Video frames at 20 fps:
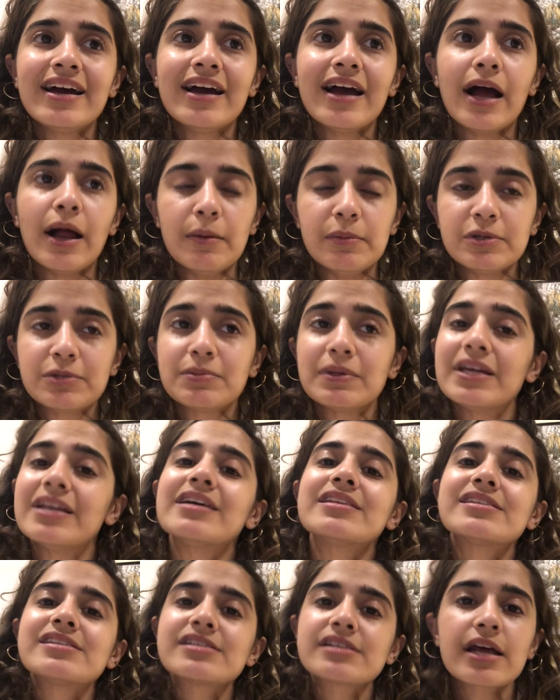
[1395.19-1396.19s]
helped me,
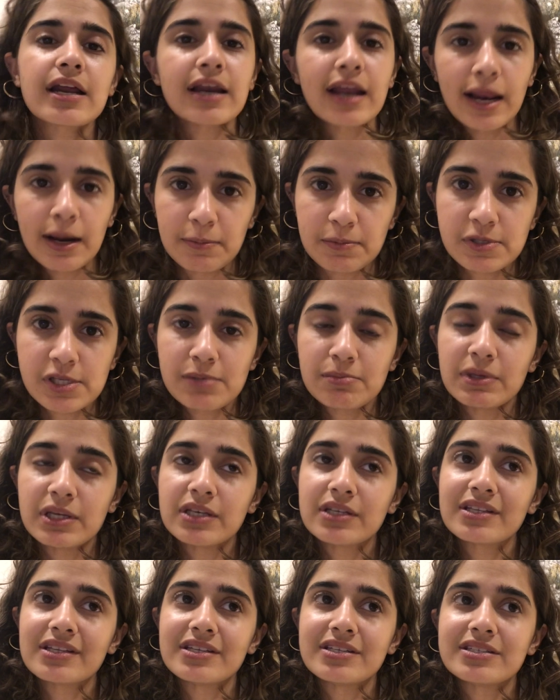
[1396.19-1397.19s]
and it still helps me
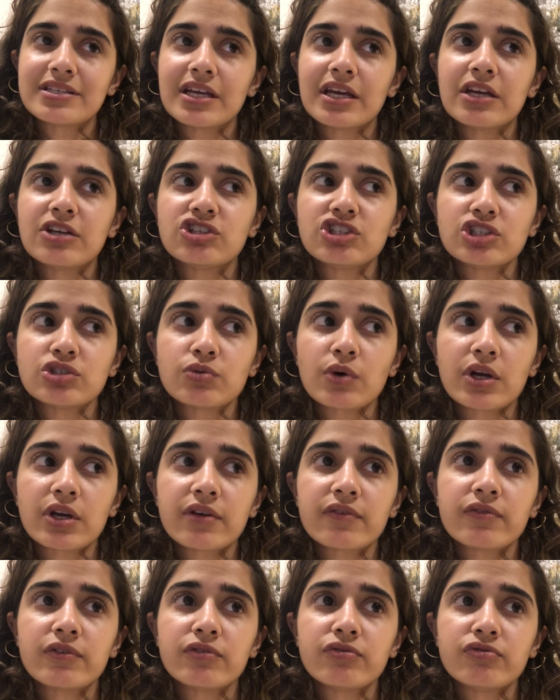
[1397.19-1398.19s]
to this day. She's one
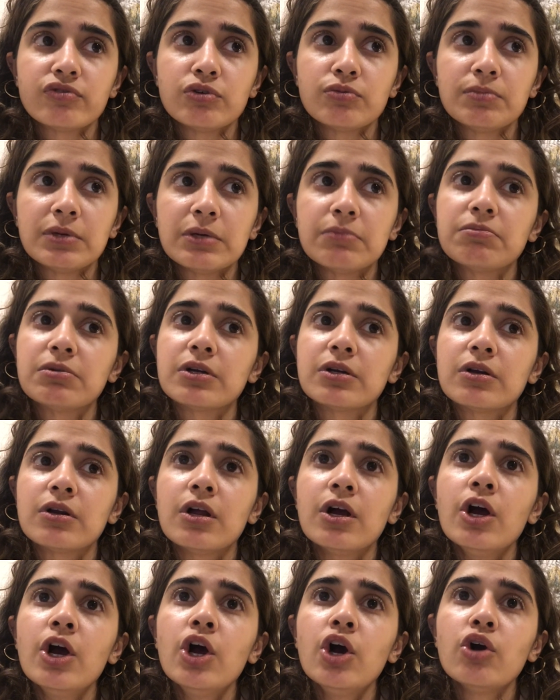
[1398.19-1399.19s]
of the few people
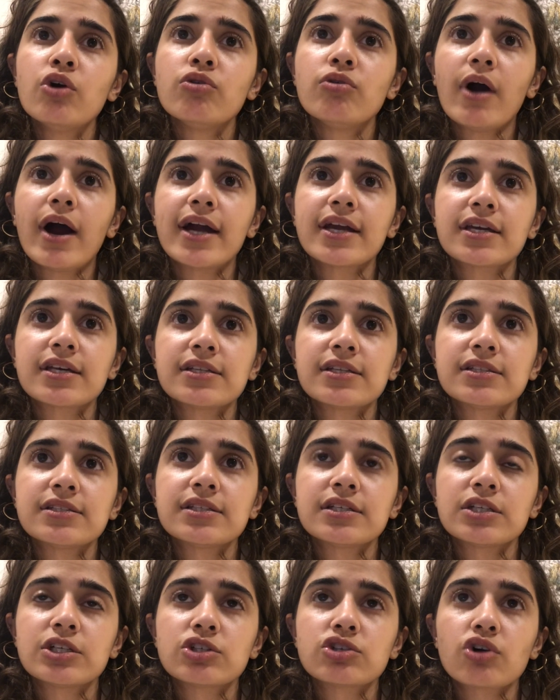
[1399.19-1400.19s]
who I can
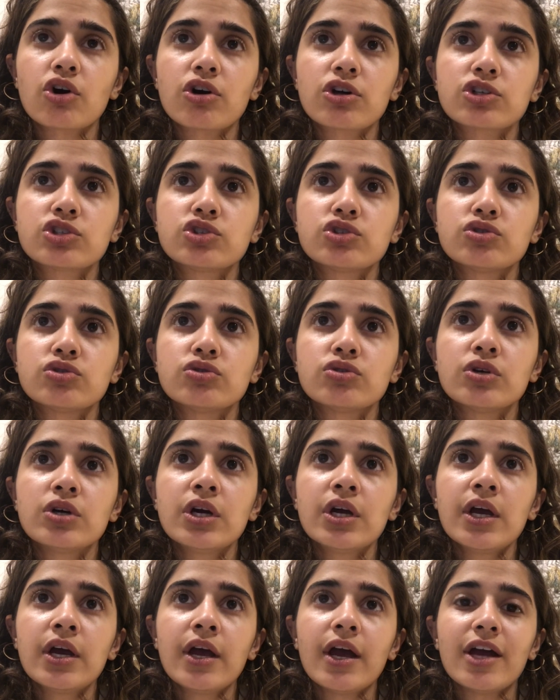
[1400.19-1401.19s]
sit and talk to,
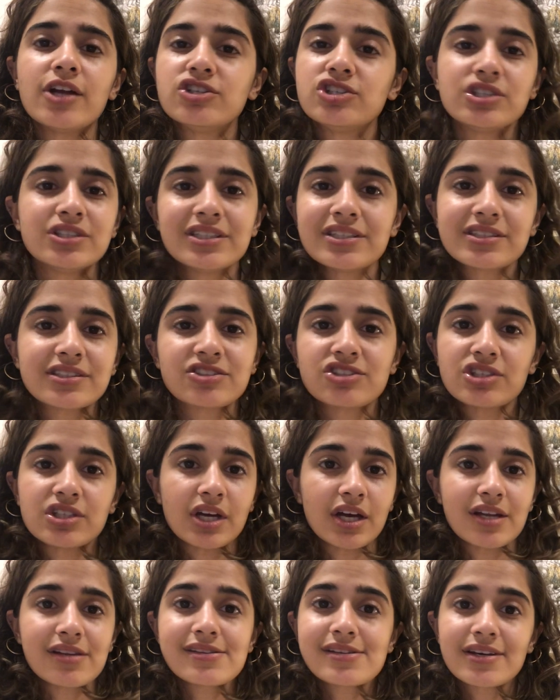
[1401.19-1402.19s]
and she
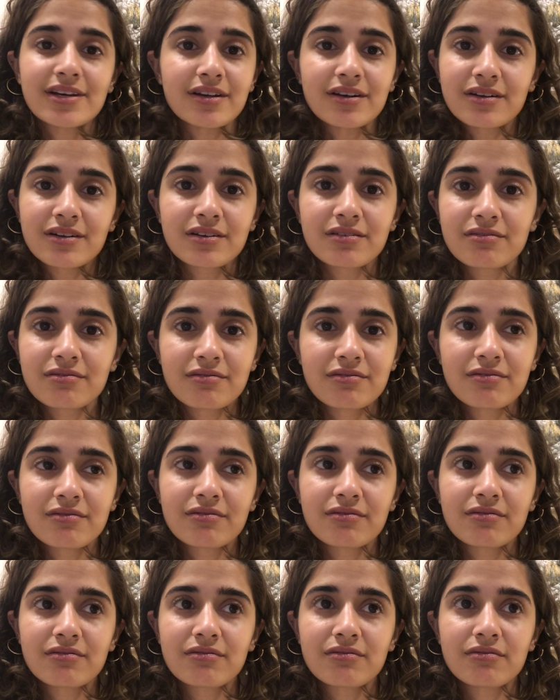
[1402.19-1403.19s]
gets it,
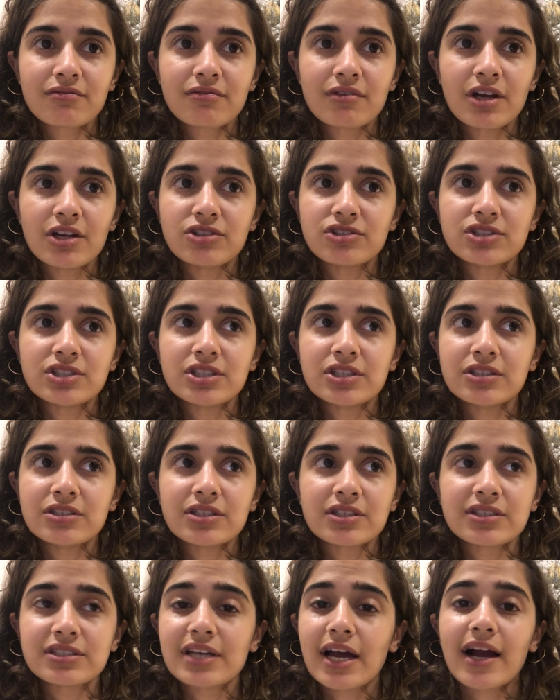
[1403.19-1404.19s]
and
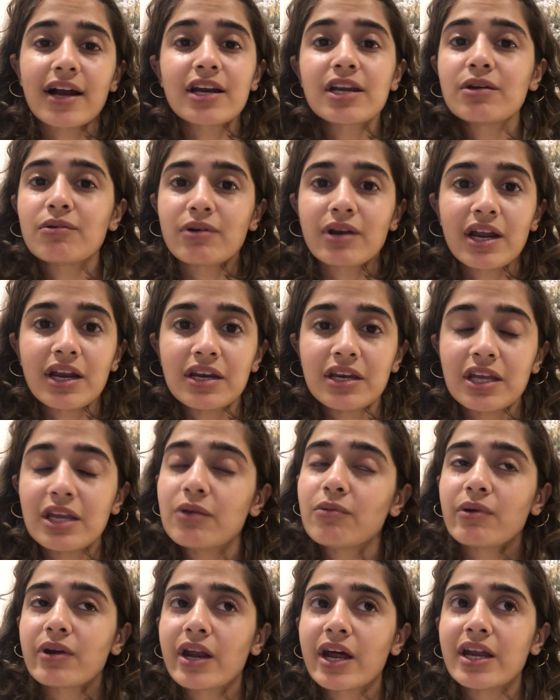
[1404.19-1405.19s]
she's exactly what I
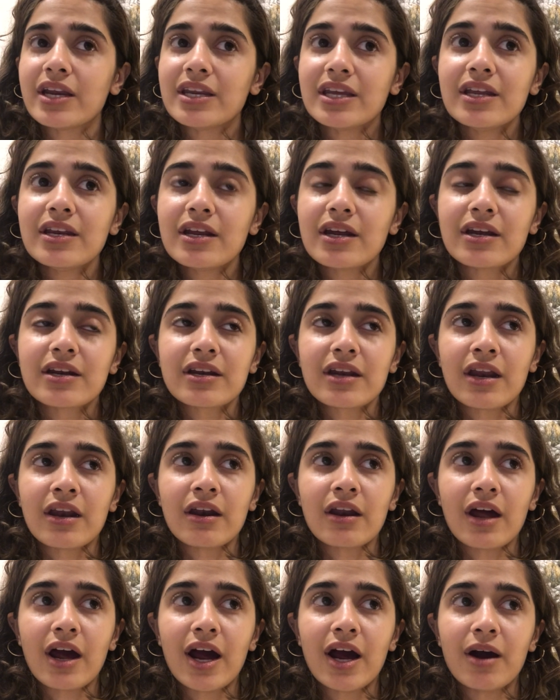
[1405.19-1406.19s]
need when I need it.
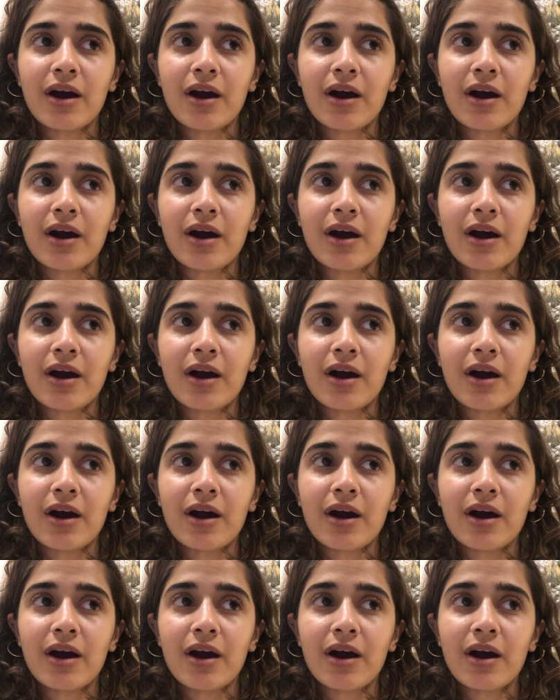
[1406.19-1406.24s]
And